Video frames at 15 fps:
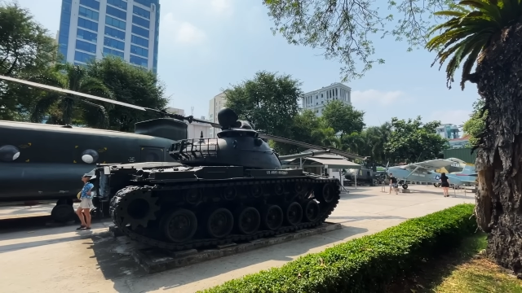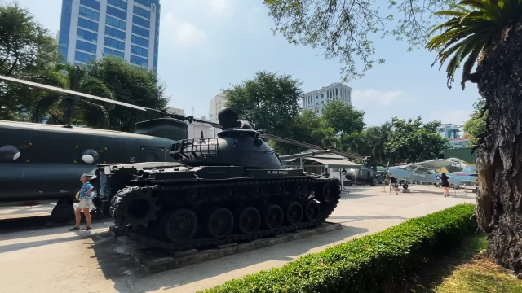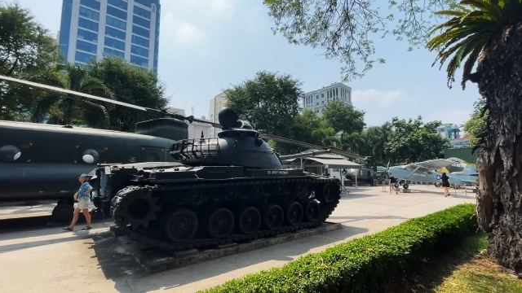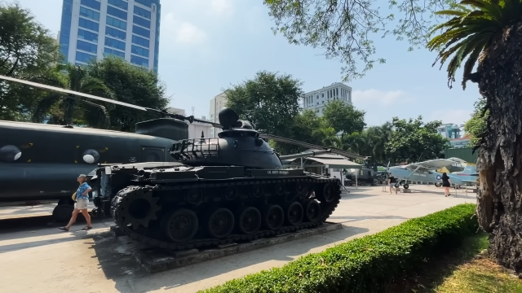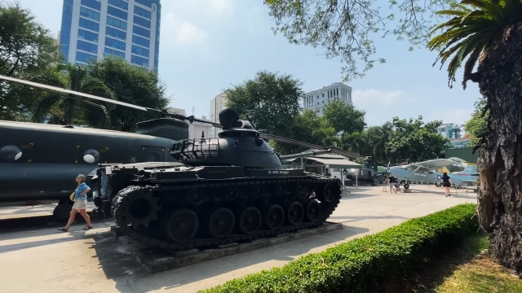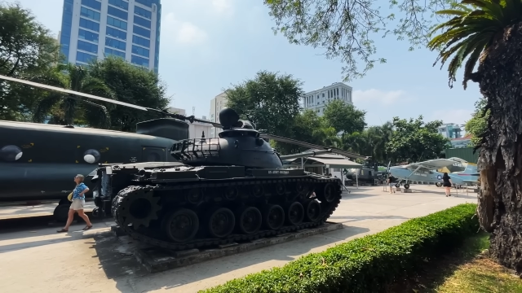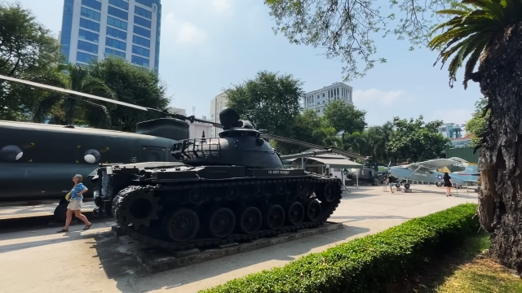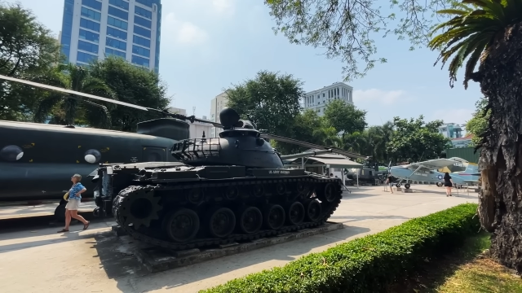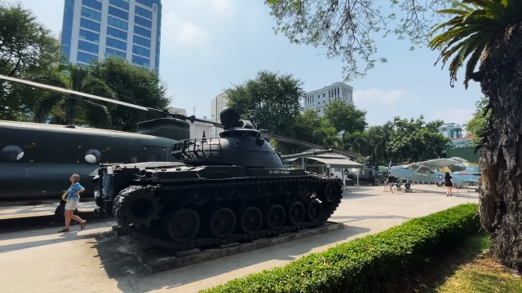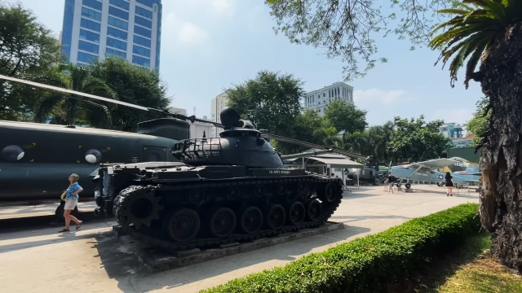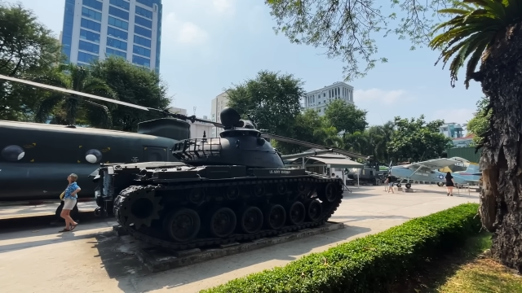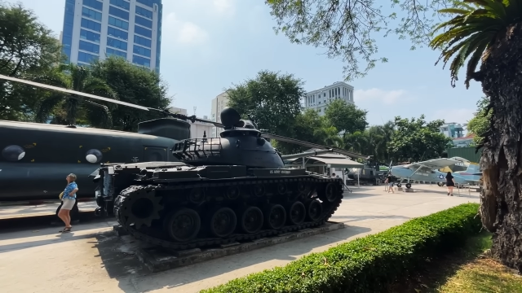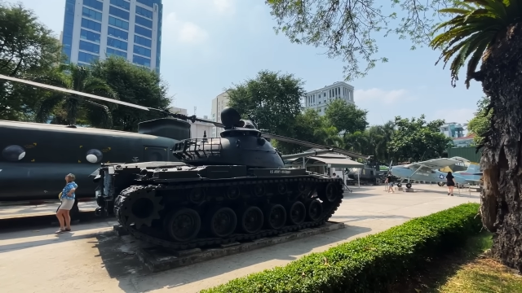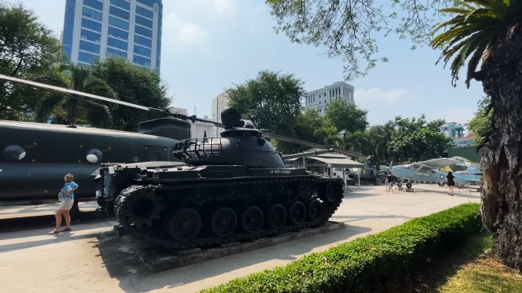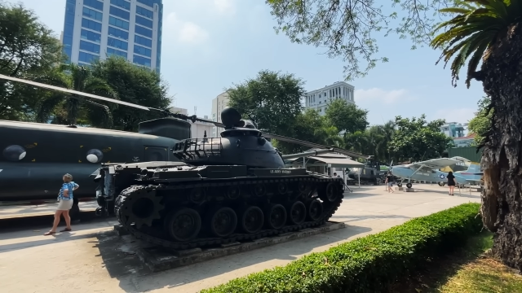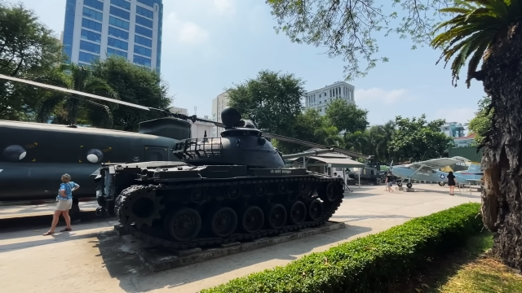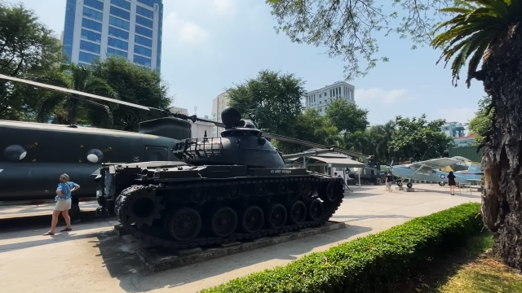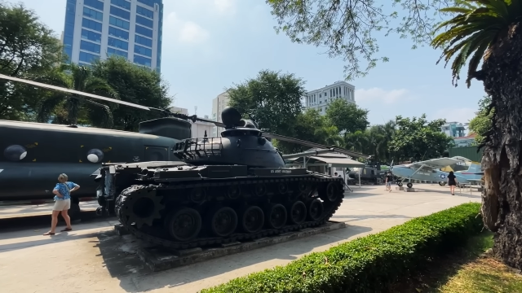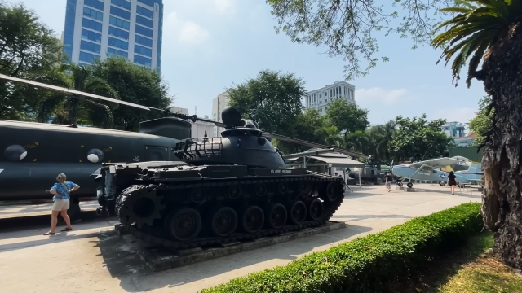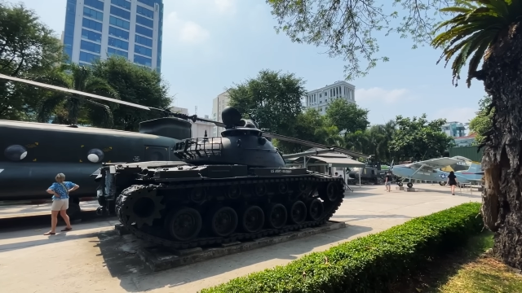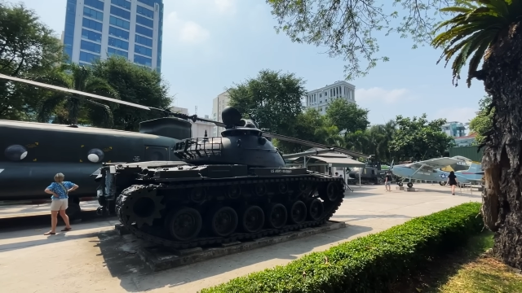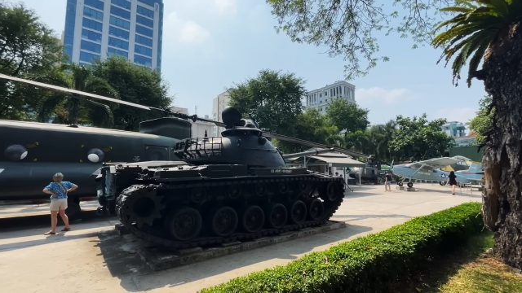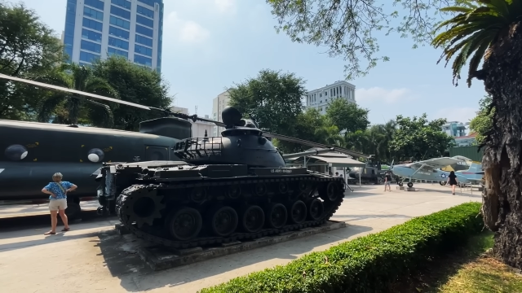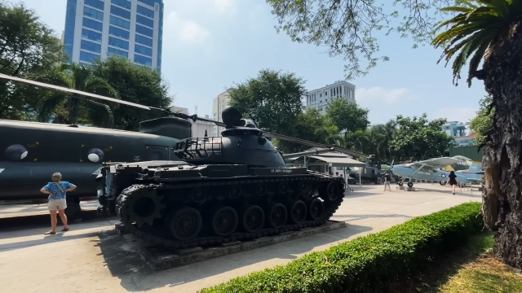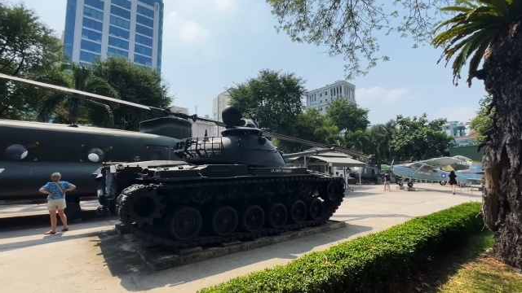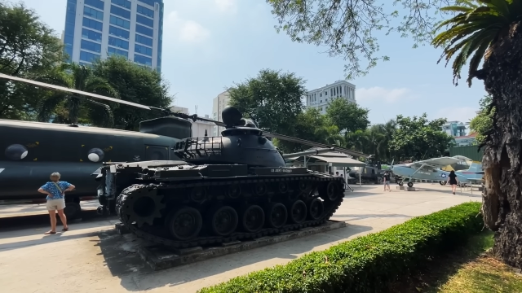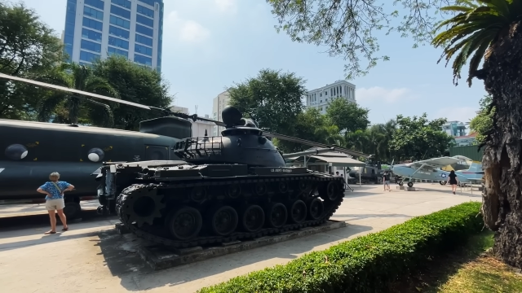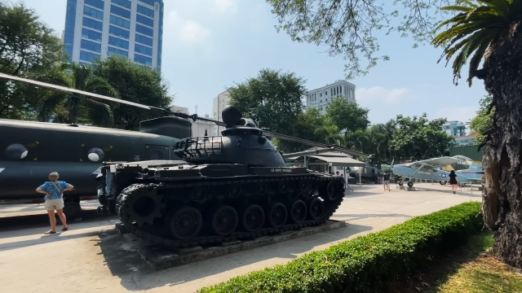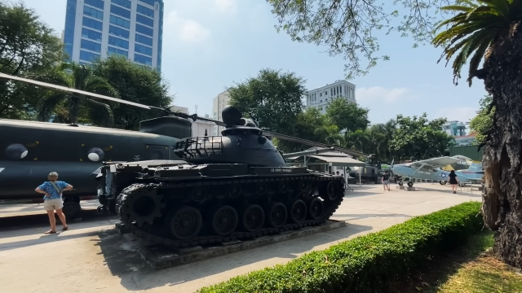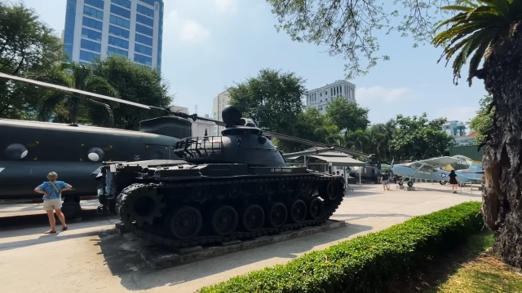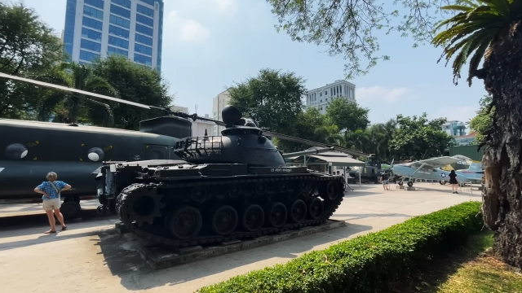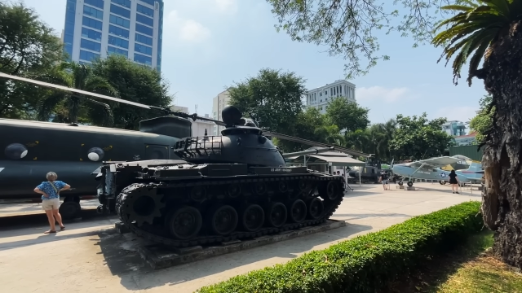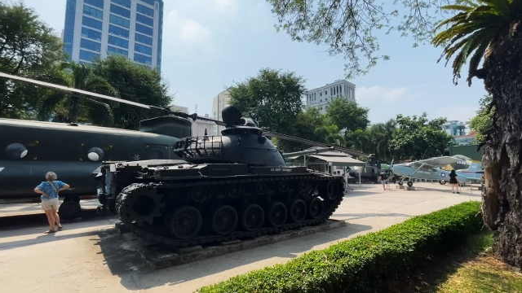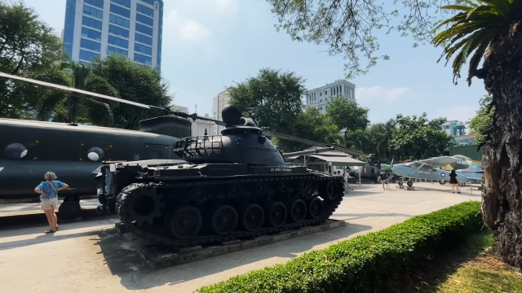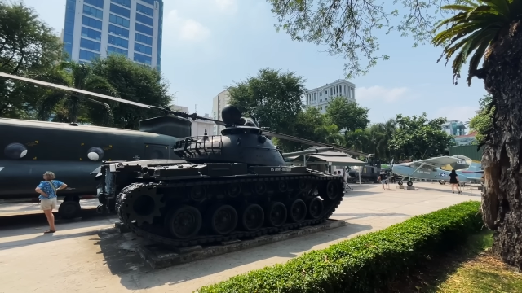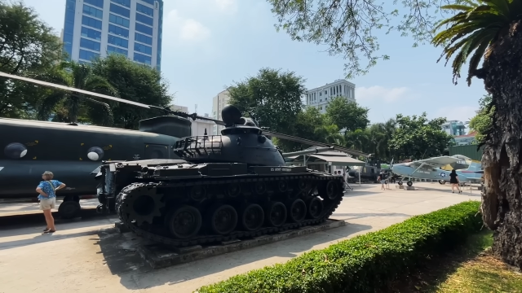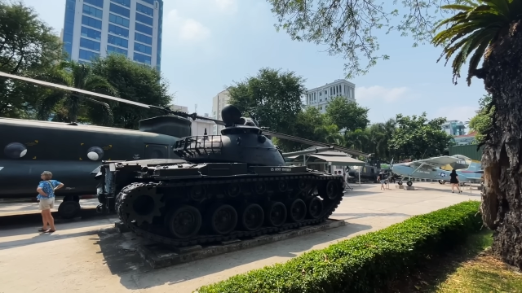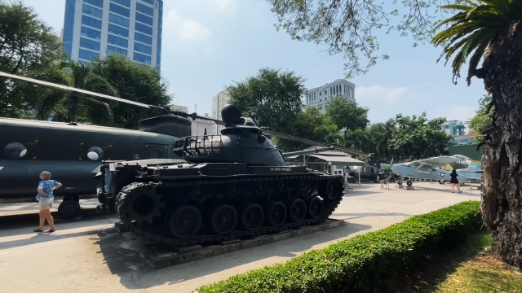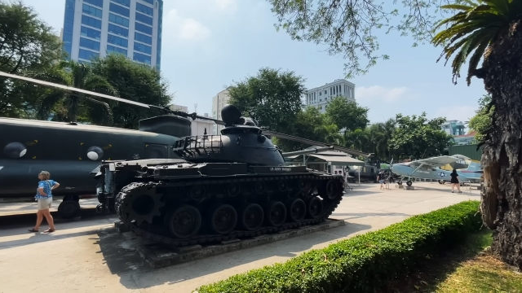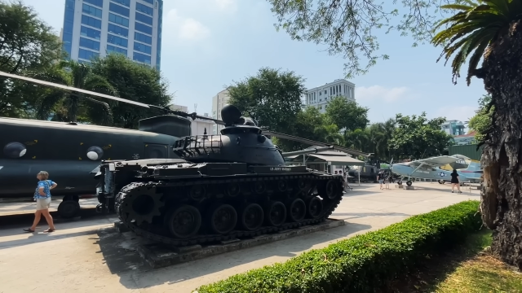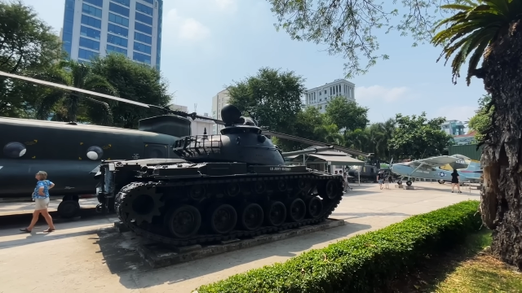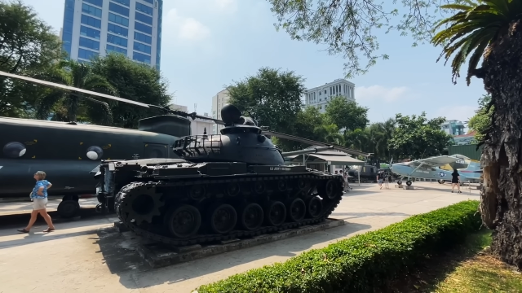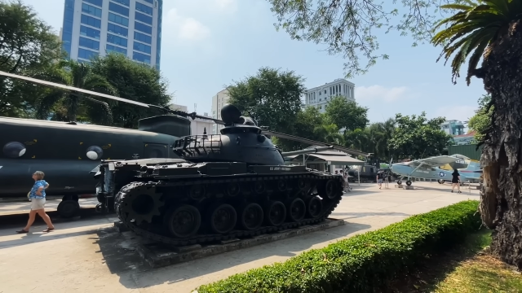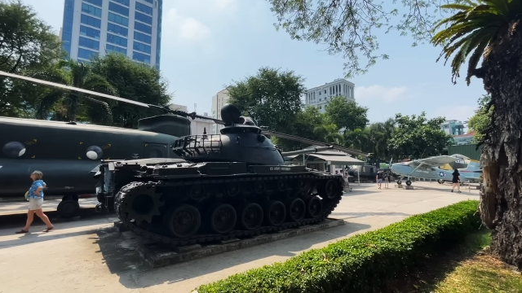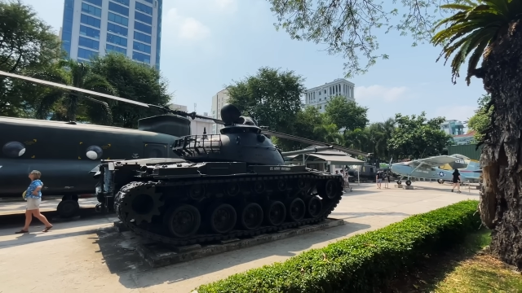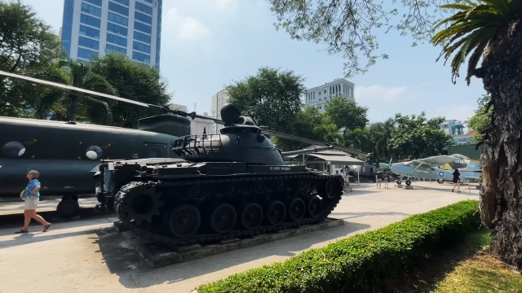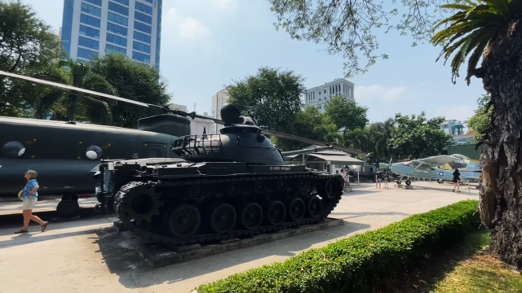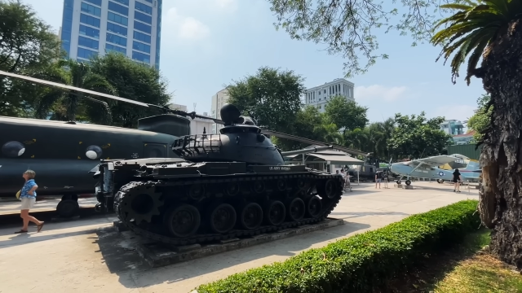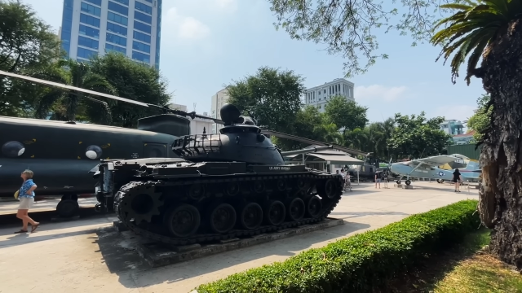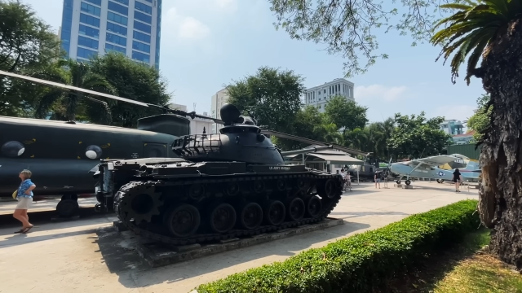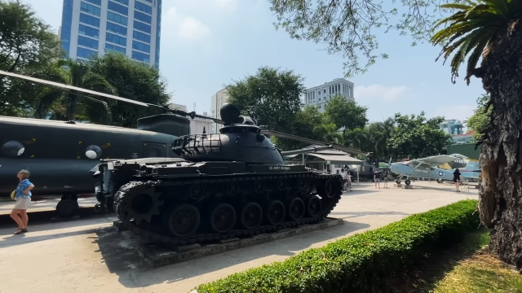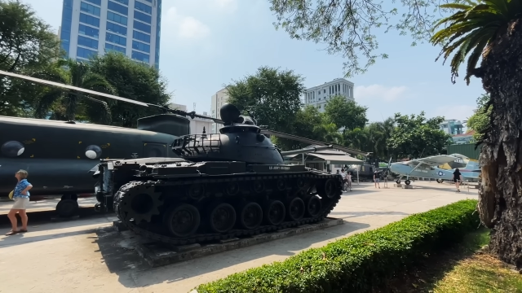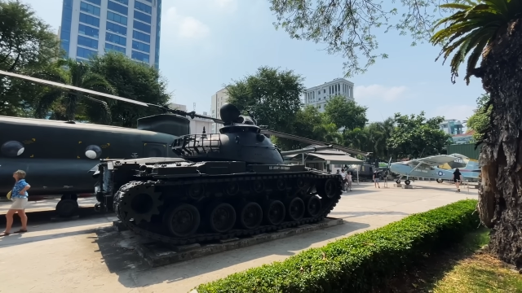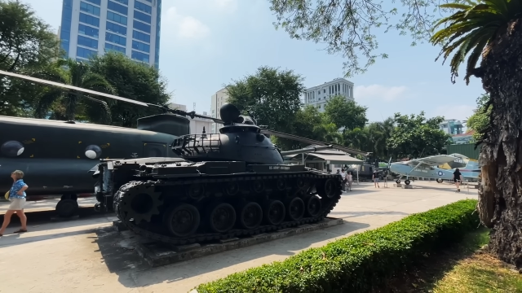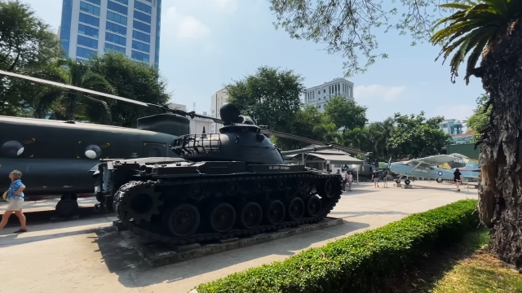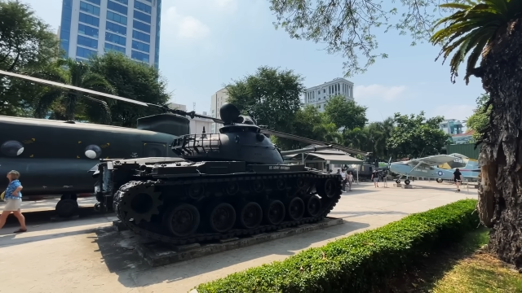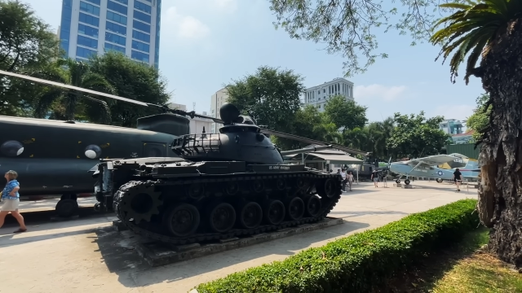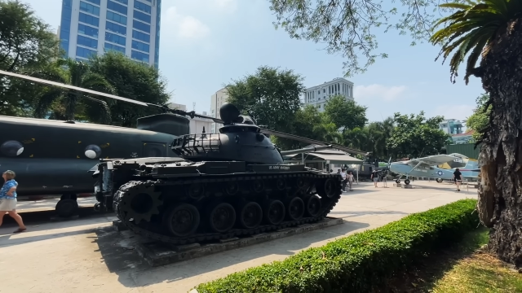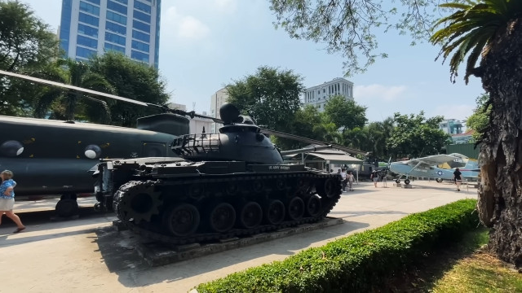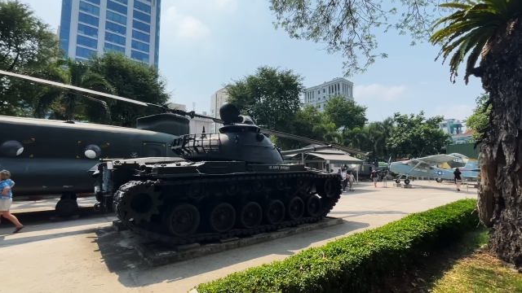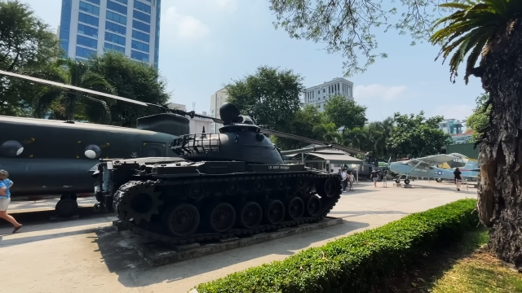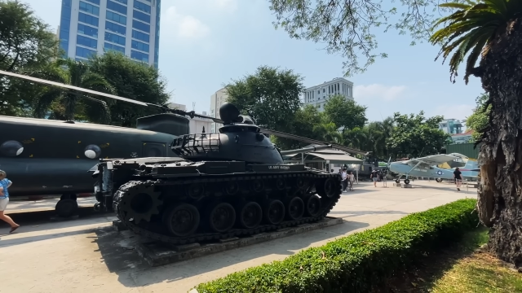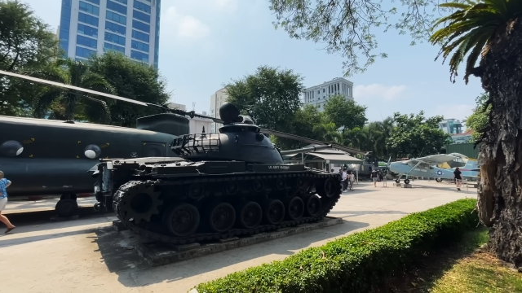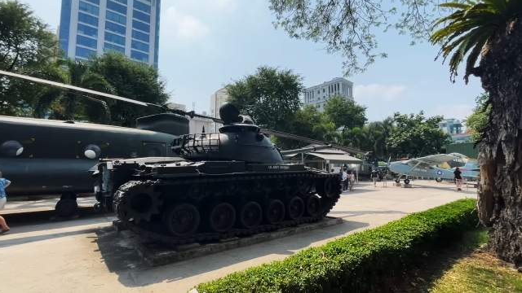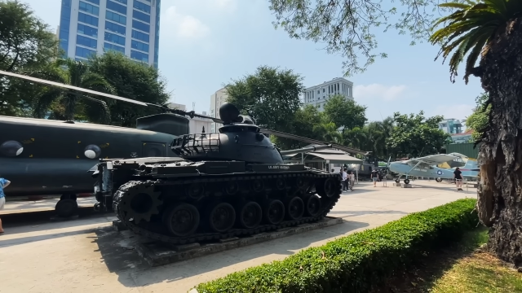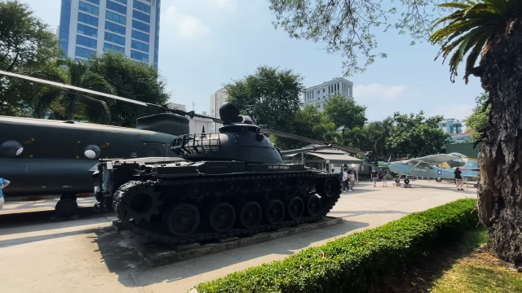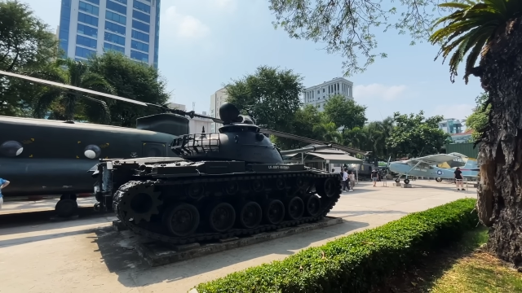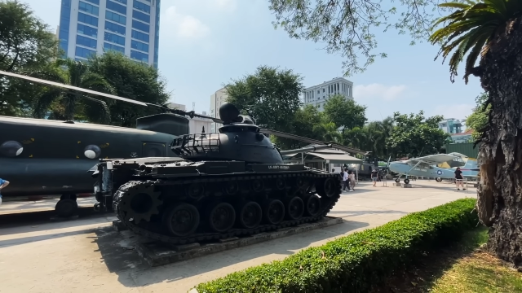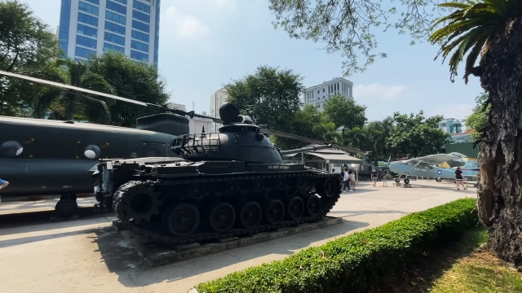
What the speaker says: [unreadable: no face in view]